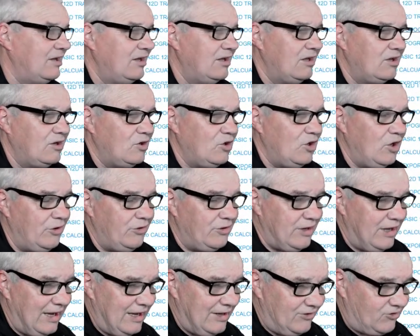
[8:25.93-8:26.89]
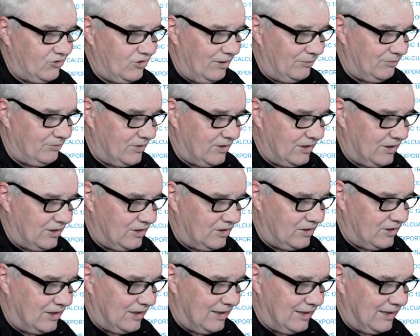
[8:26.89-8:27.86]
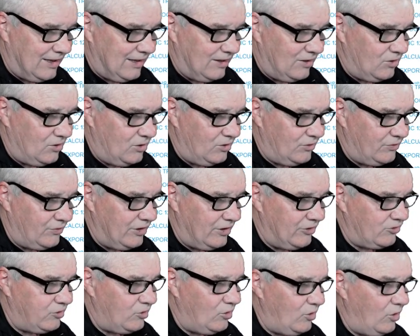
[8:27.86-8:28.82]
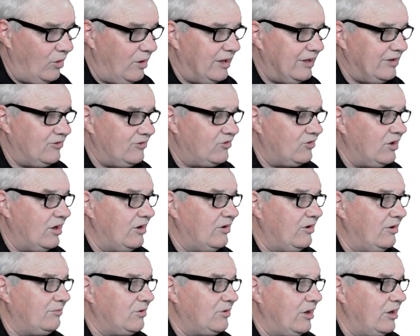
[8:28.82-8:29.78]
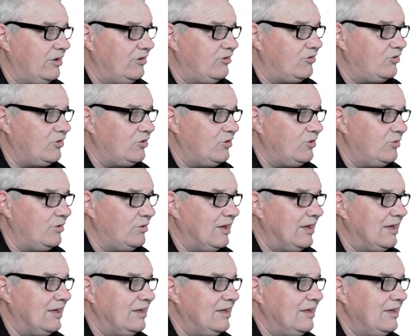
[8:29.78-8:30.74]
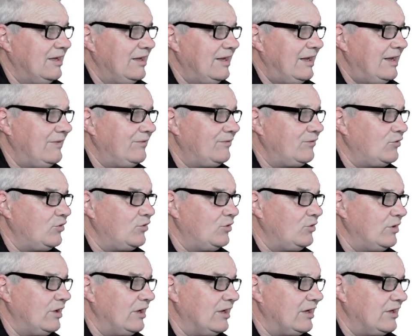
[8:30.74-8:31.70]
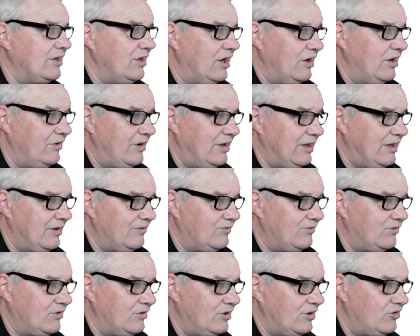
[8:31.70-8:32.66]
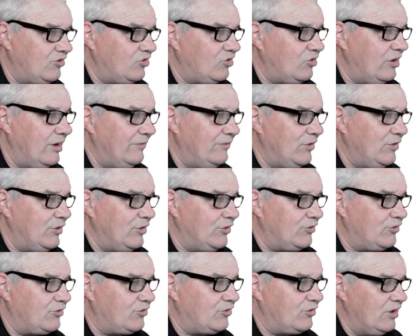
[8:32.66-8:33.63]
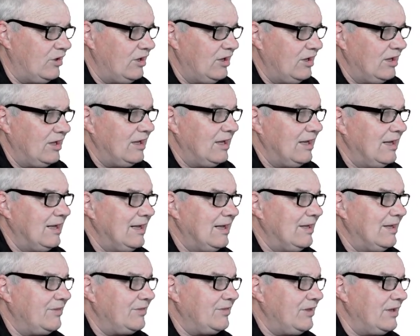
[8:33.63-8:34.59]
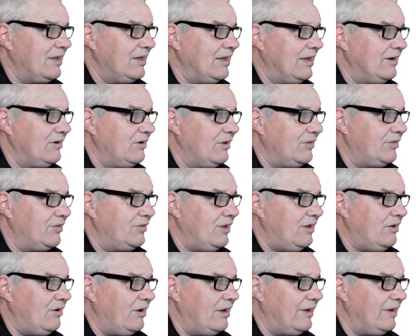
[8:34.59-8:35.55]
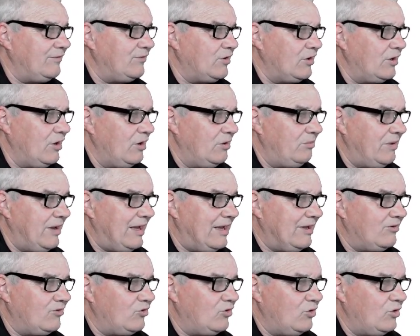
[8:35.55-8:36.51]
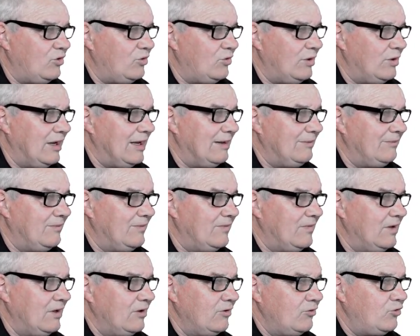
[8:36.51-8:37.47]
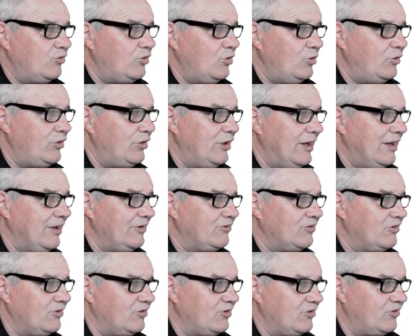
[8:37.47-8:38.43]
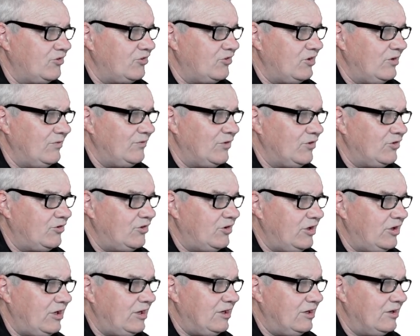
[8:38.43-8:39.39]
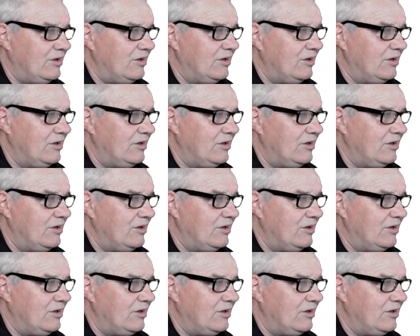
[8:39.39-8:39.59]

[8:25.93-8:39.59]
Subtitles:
locate something along those lines. So I'm going to have to go here to the Travis thing, and I think I have to go back to 2017